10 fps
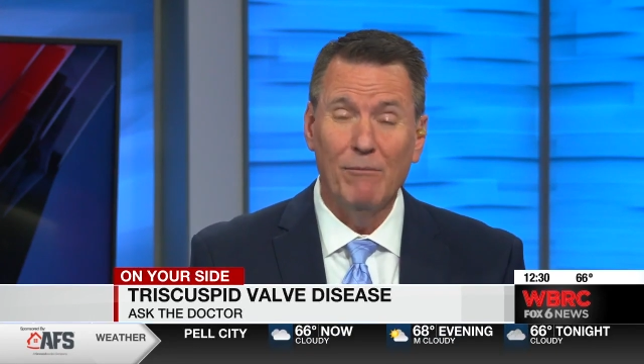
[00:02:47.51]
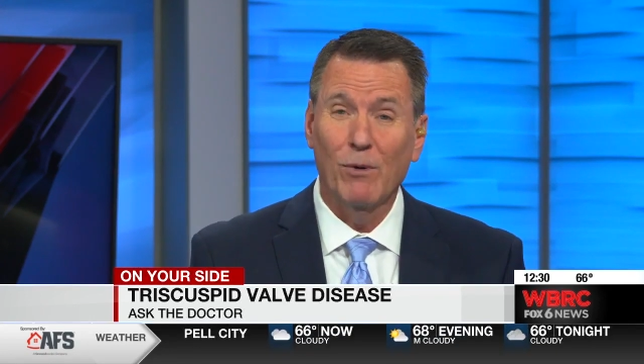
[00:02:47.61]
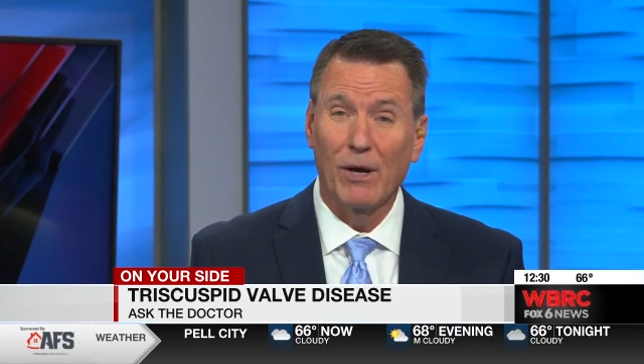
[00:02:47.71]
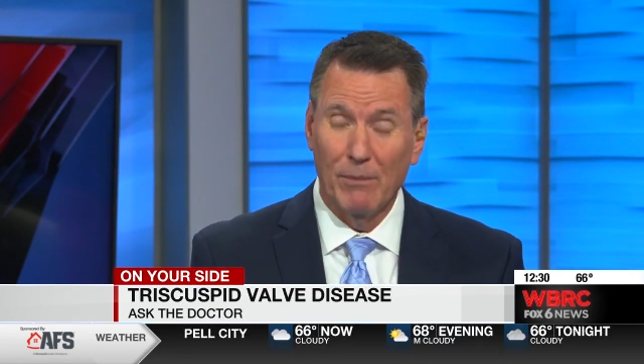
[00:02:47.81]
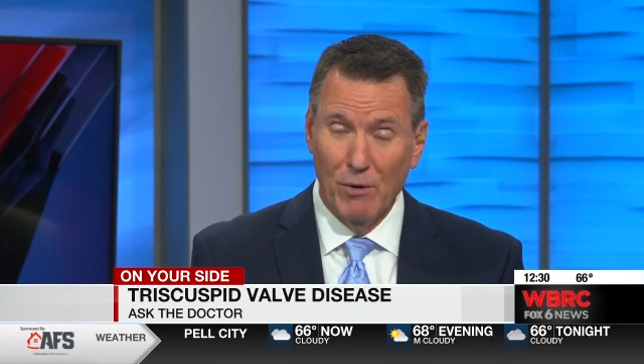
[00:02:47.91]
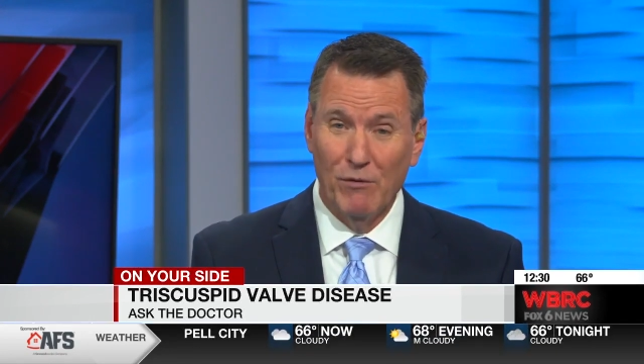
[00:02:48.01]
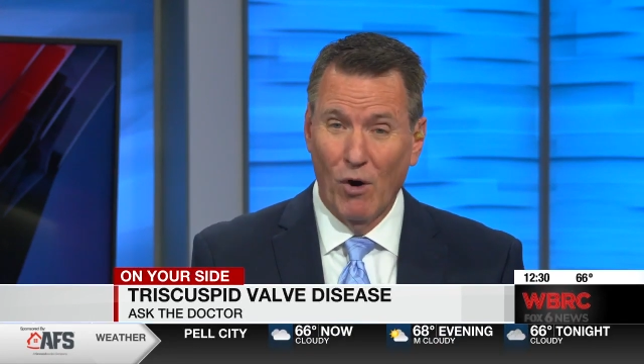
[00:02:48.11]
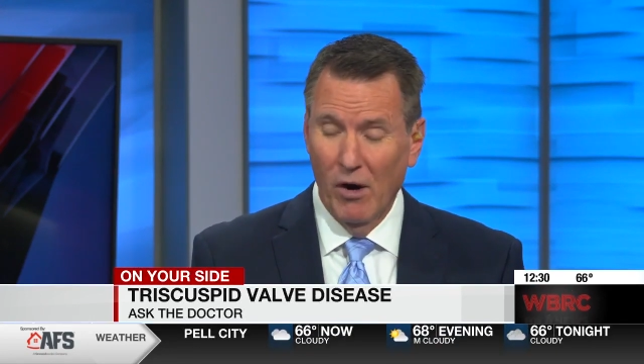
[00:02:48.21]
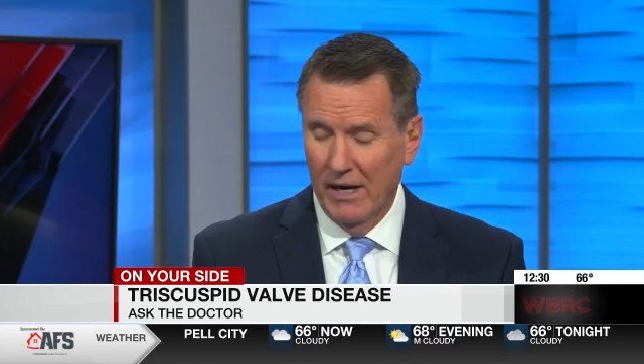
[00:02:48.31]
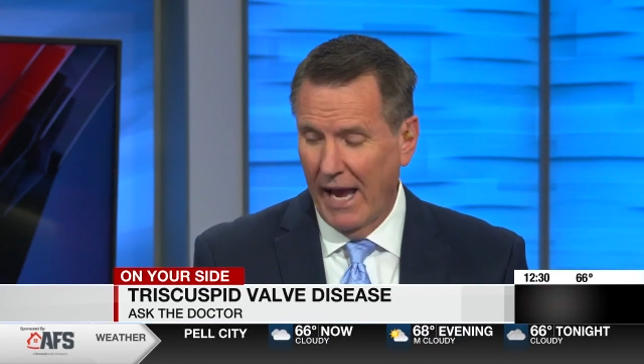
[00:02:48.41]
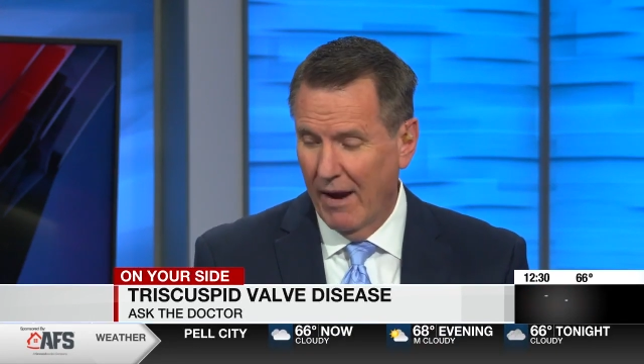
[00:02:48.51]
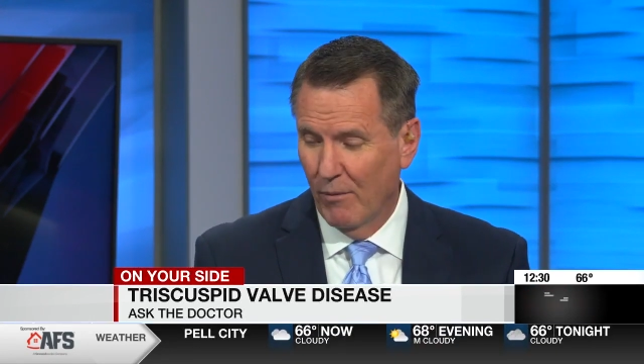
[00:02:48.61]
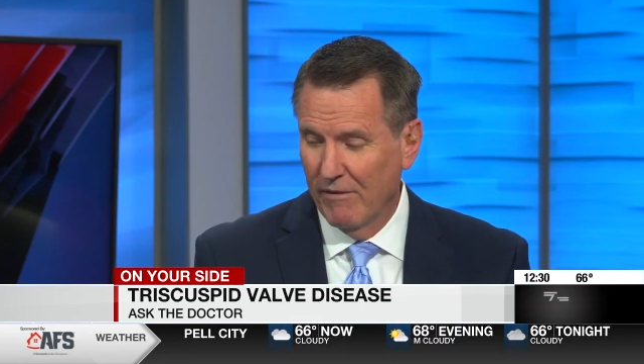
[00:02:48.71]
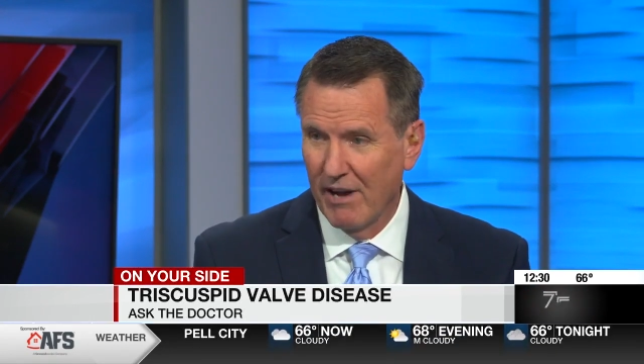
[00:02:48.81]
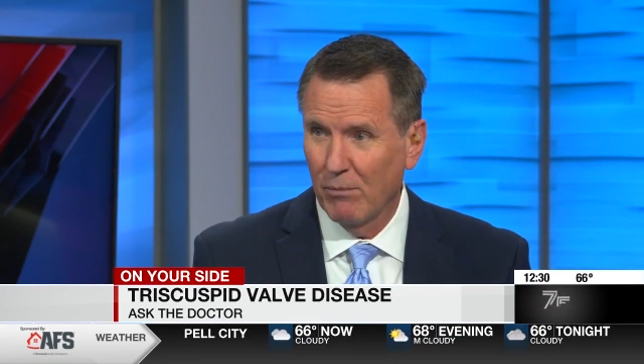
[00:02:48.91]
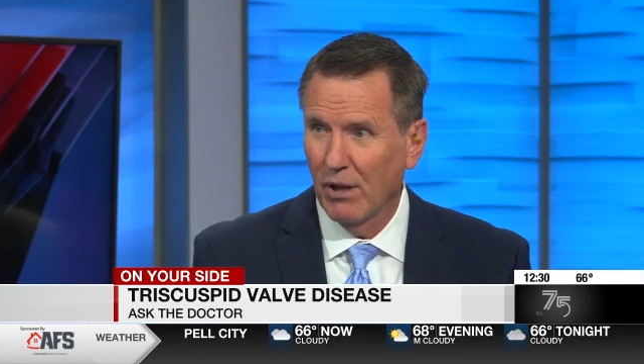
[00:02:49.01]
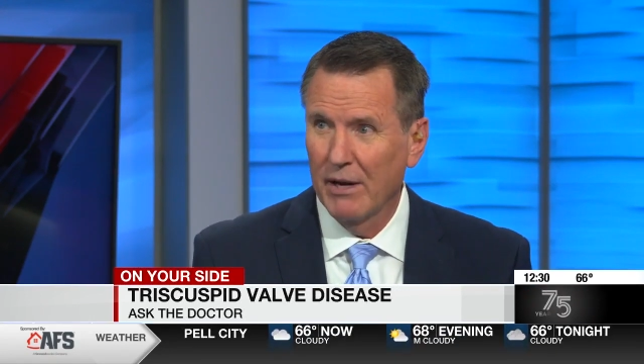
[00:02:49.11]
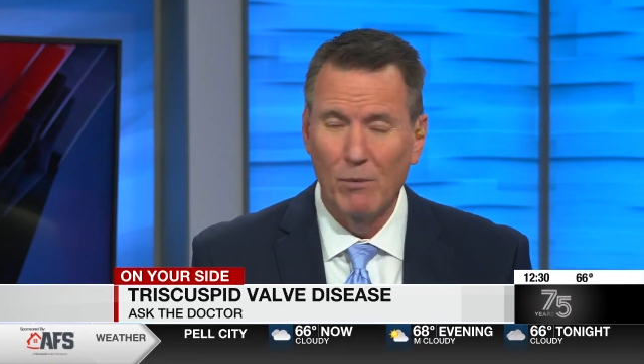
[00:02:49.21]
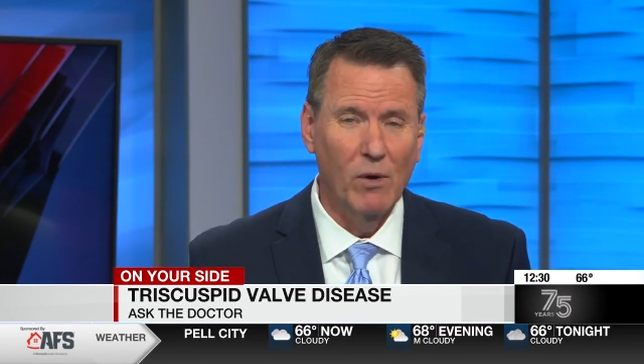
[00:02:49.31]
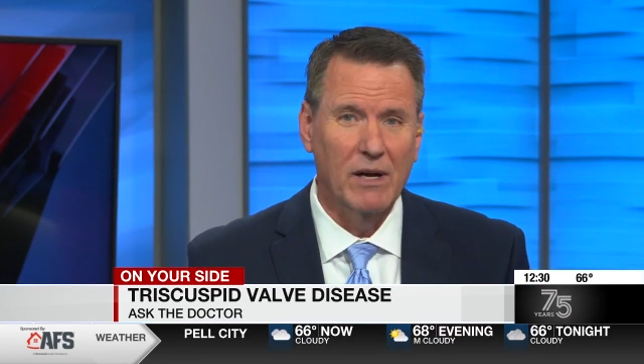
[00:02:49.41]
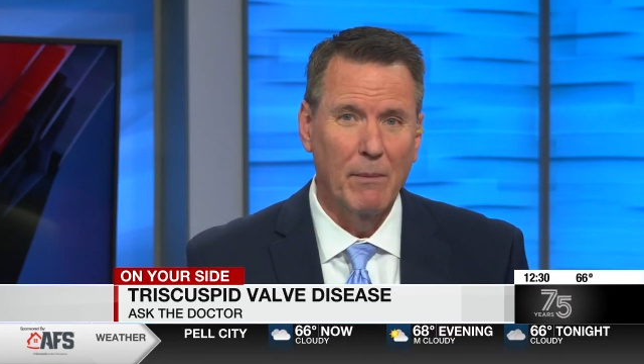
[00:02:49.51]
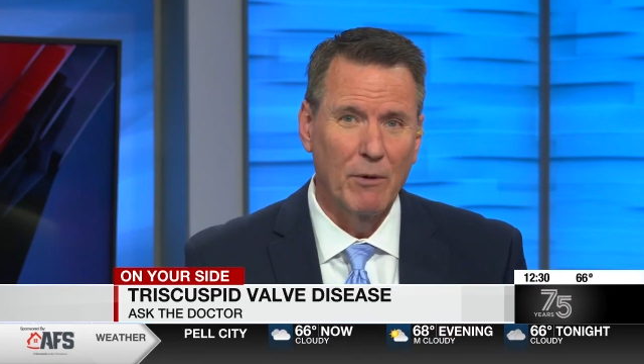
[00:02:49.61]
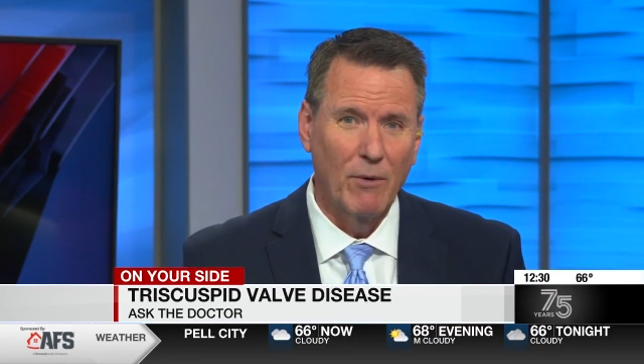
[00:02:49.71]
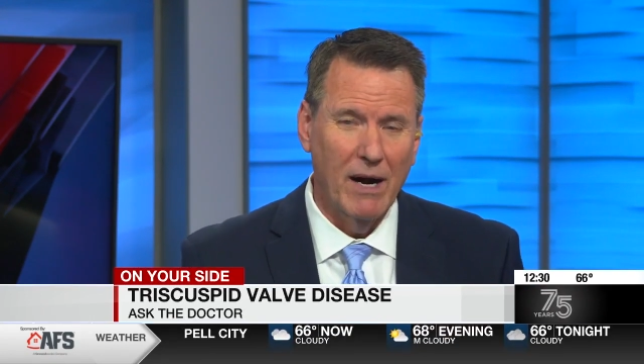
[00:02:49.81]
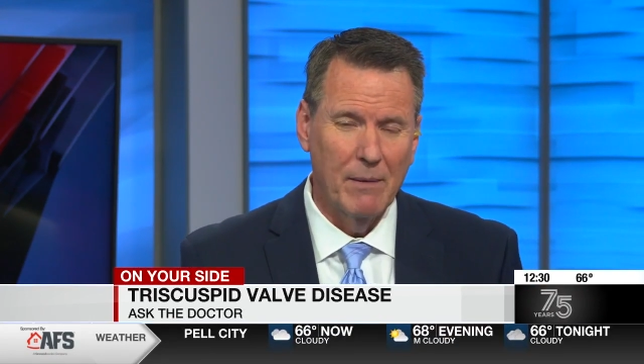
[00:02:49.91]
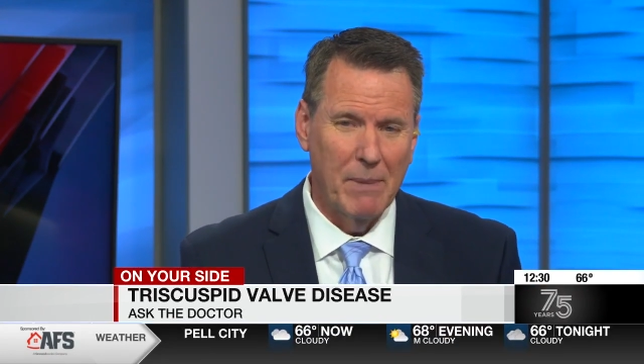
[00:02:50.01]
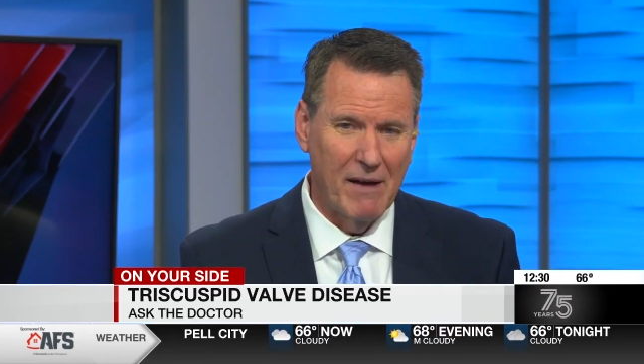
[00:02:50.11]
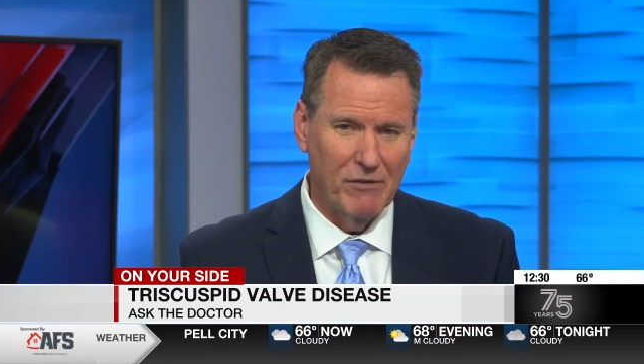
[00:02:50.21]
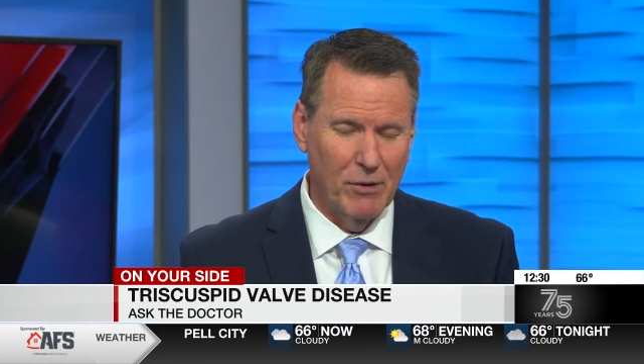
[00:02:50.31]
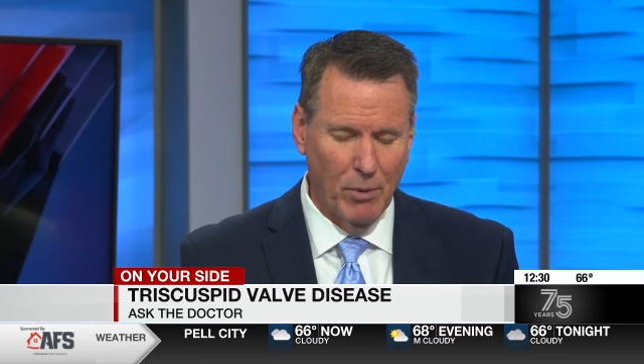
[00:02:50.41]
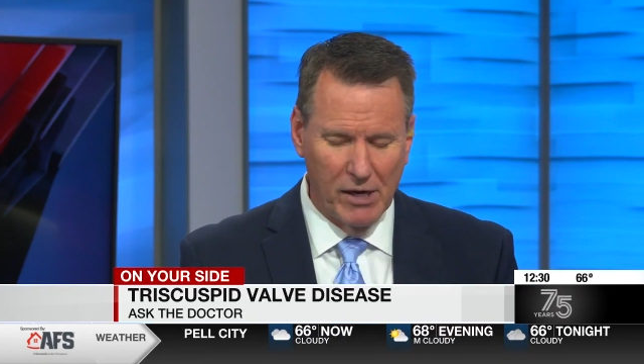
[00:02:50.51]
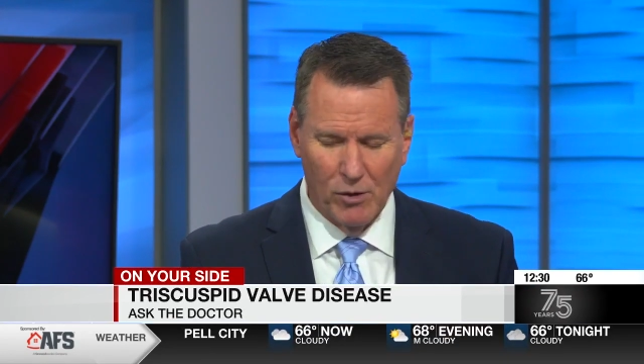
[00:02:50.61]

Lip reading: We're going to move on, and we've got plenty more coming right up after the break.